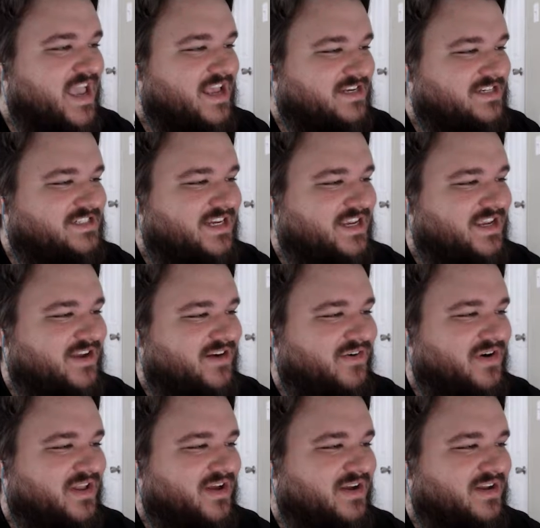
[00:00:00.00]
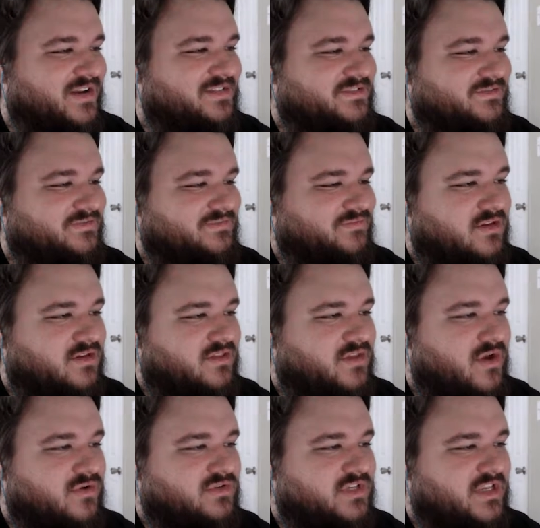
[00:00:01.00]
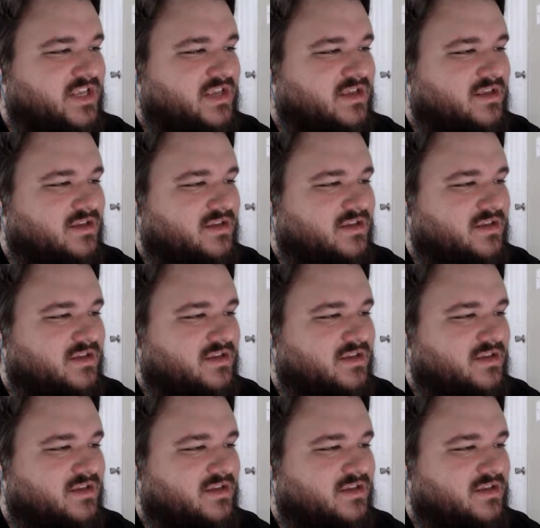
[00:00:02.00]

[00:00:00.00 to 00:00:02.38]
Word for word: ass shit going on. Throws it,